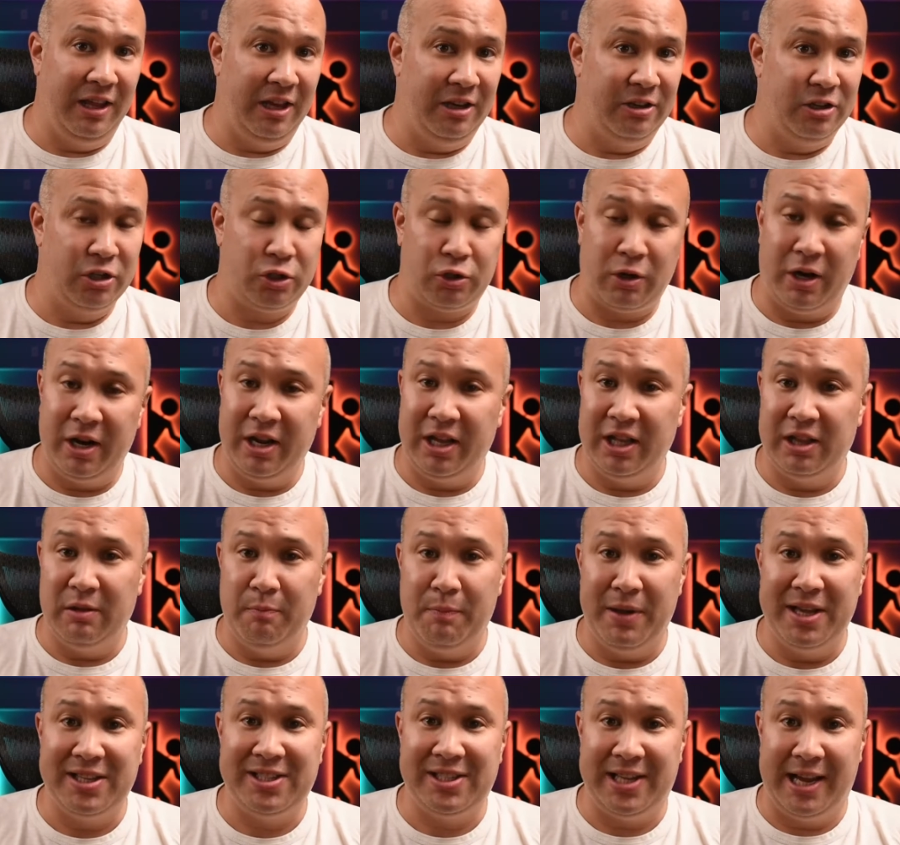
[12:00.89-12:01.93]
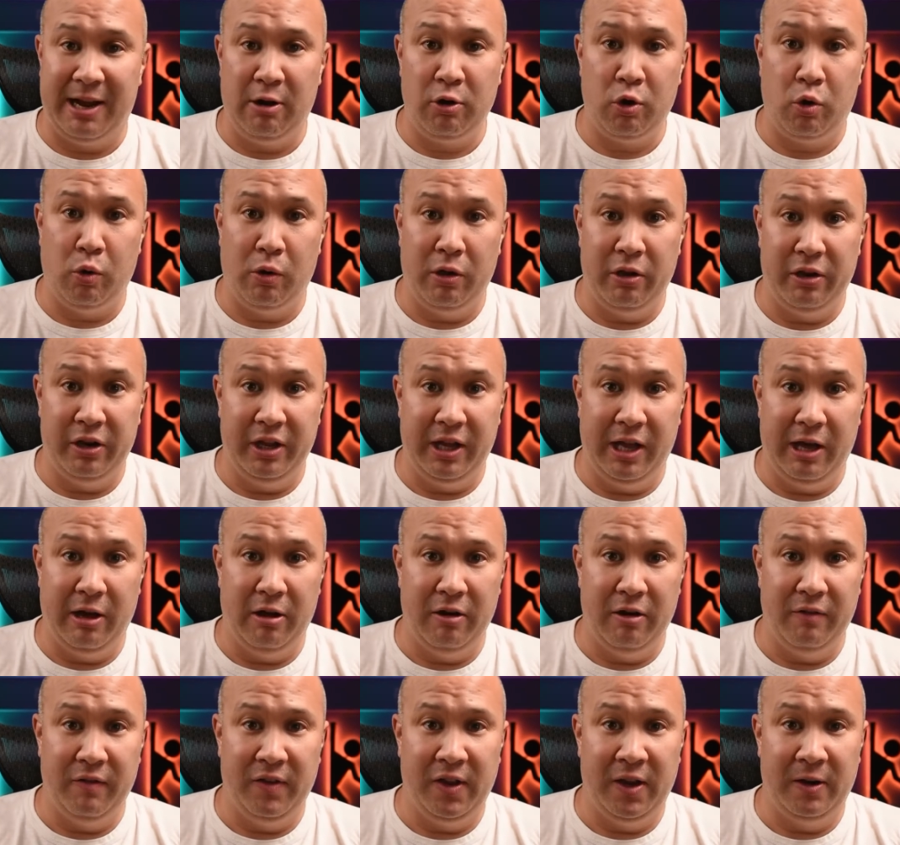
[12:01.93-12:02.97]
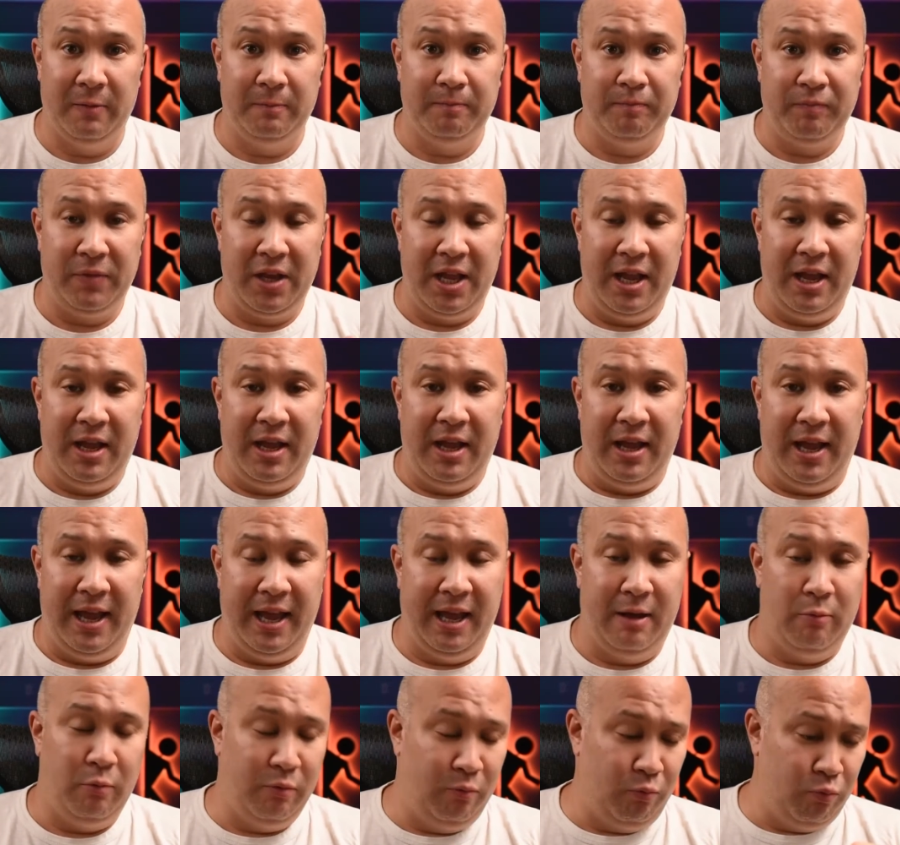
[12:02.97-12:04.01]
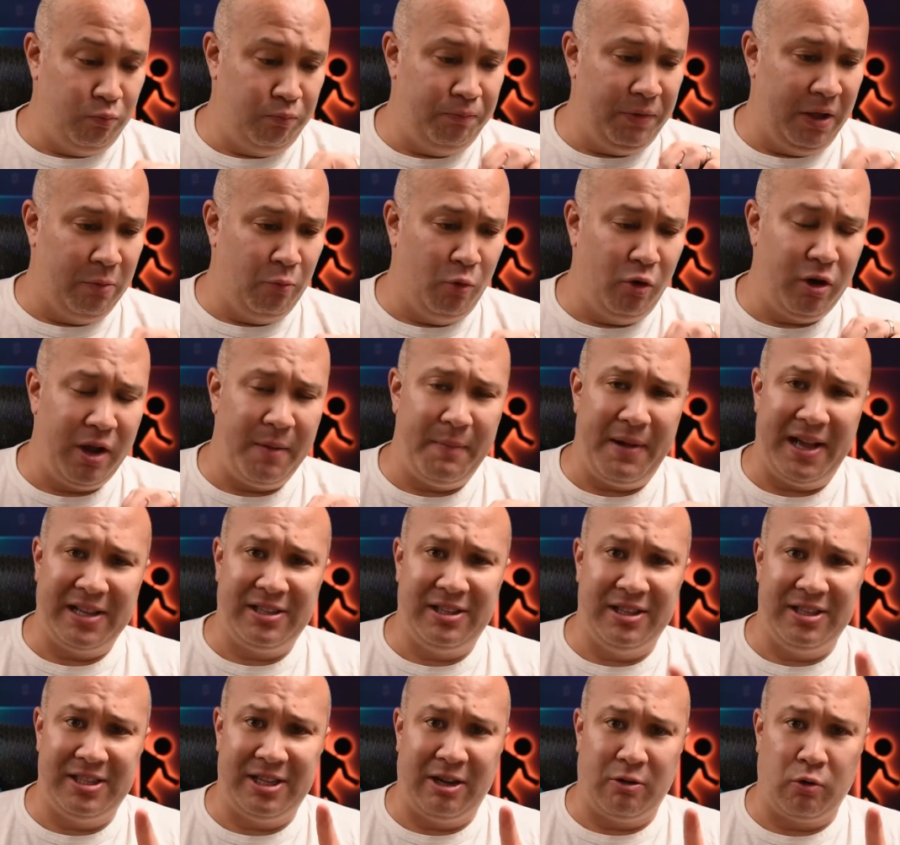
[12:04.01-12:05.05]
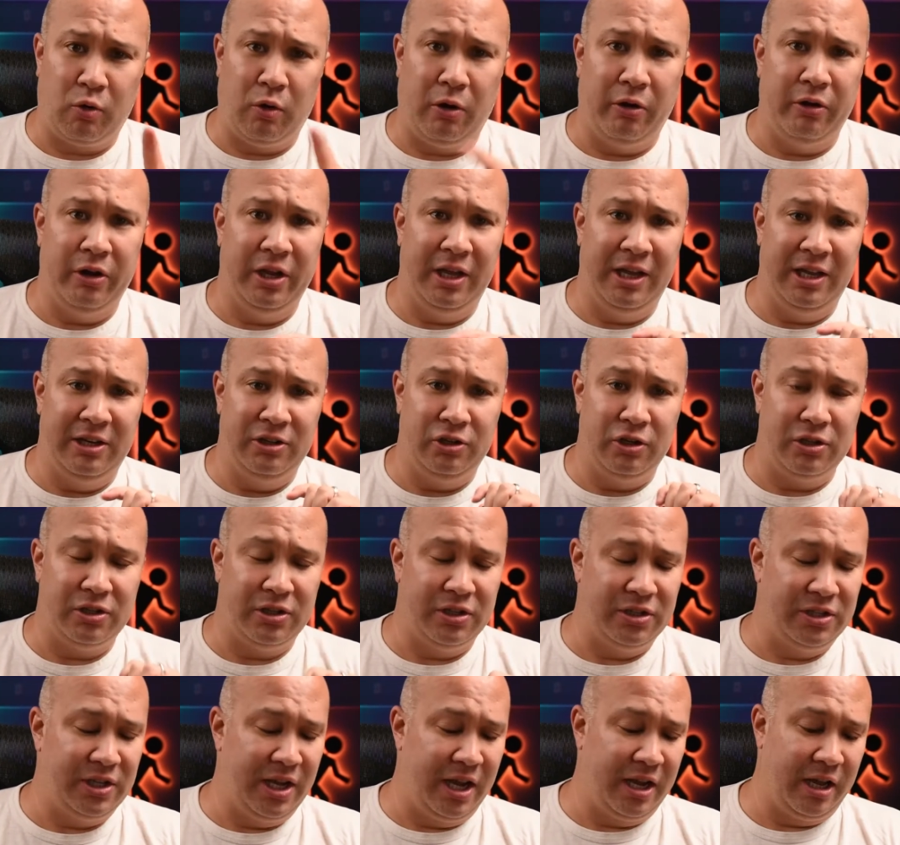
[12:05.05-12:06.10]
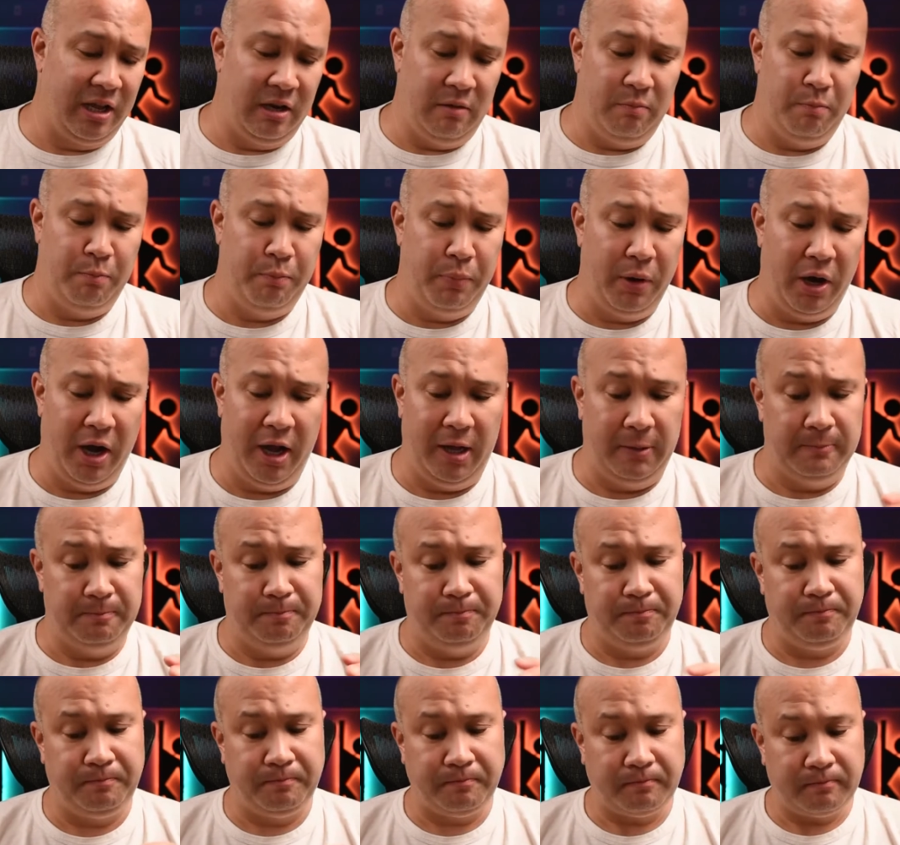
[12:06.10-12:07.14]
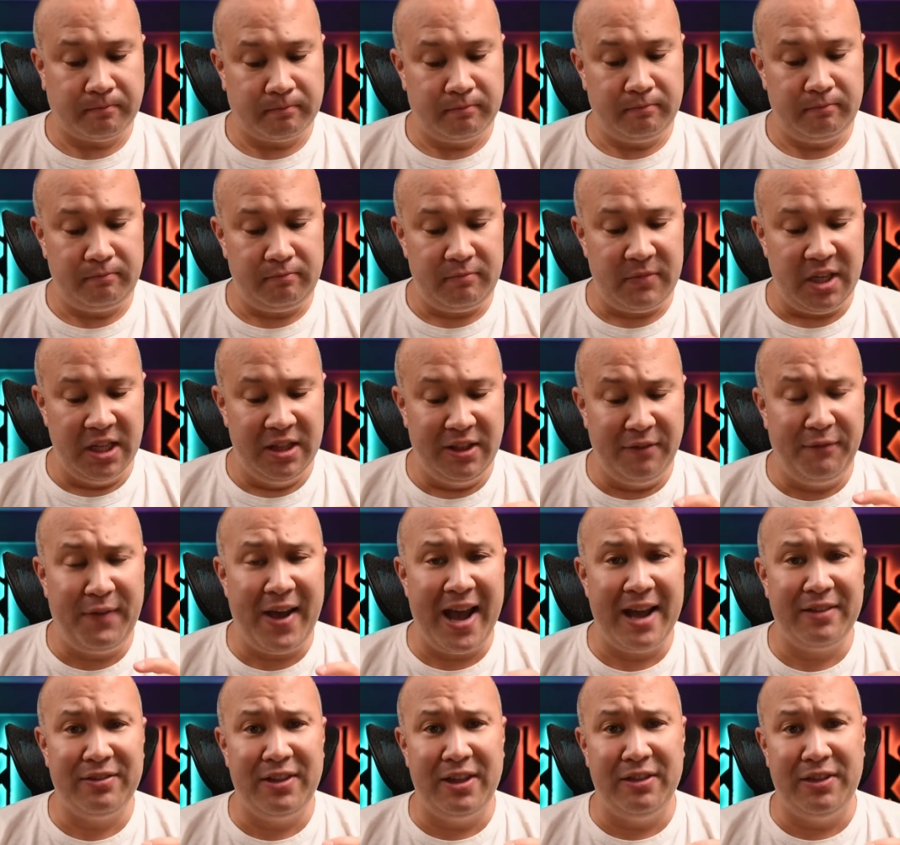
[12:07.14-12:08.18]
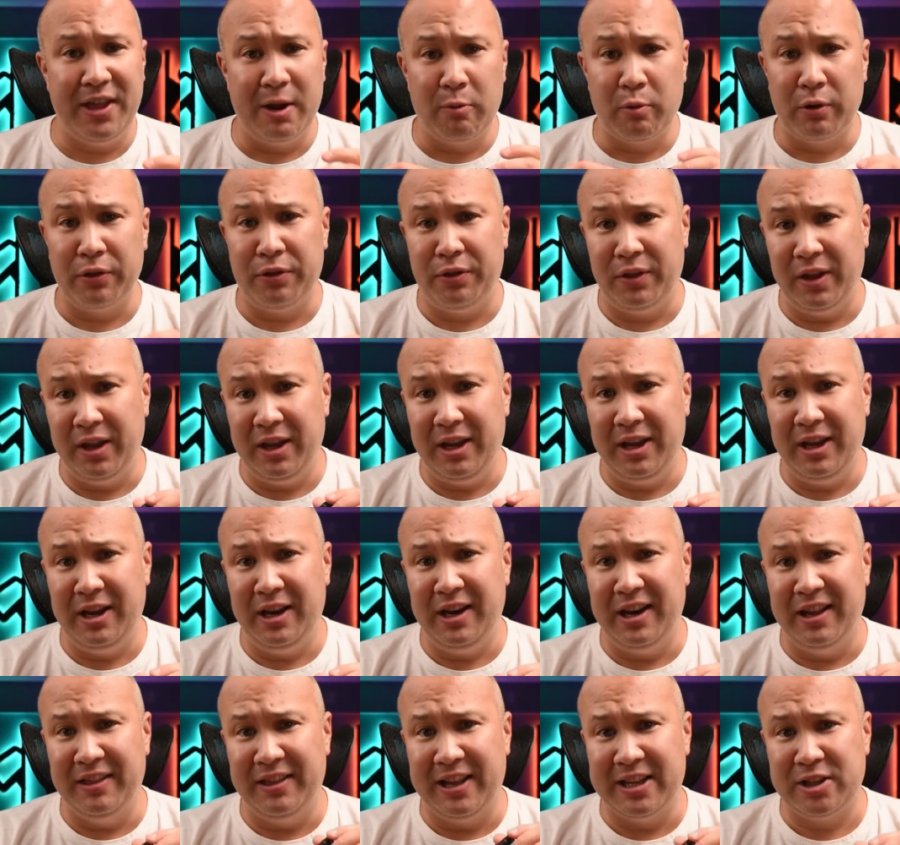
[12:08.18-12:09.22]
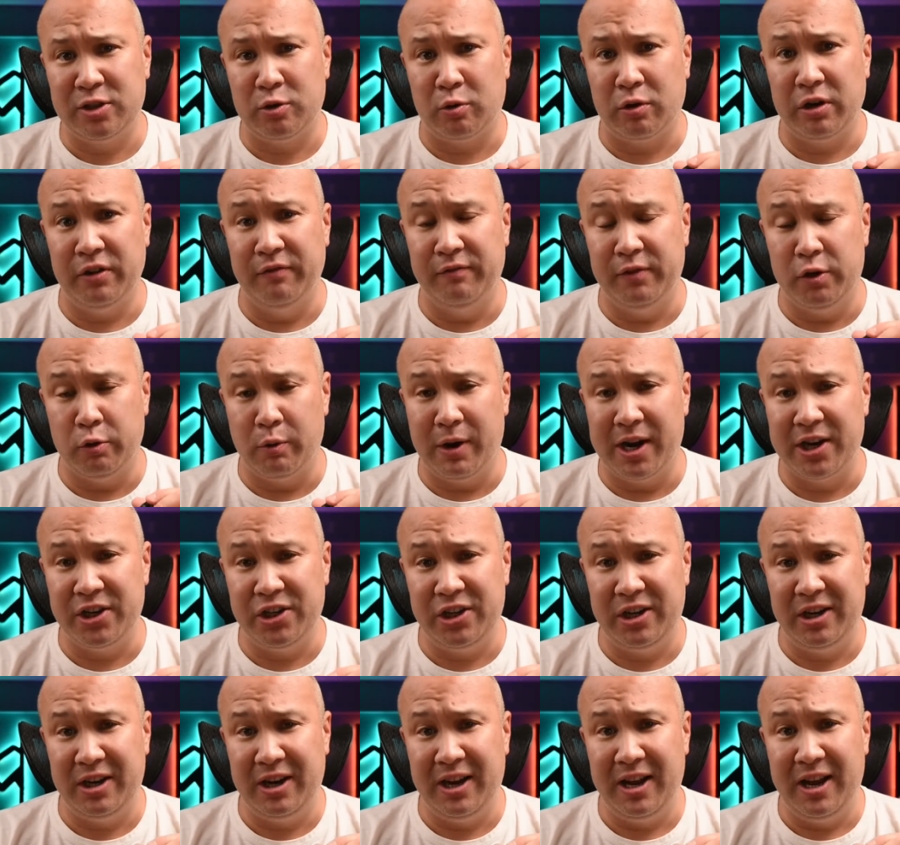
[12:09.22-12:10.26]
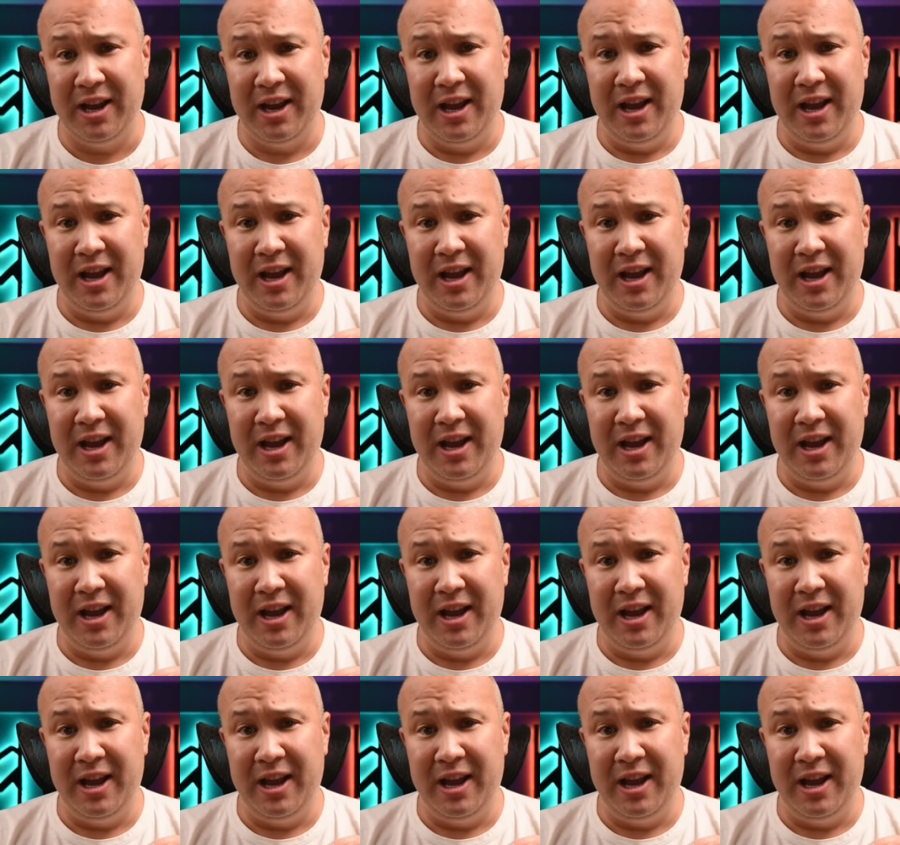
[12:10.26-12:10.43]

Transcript: they just try to get the best sound quality out of it. And we'll get back to the sound quality in just a second. But the fact that they were thinking in that sort of direction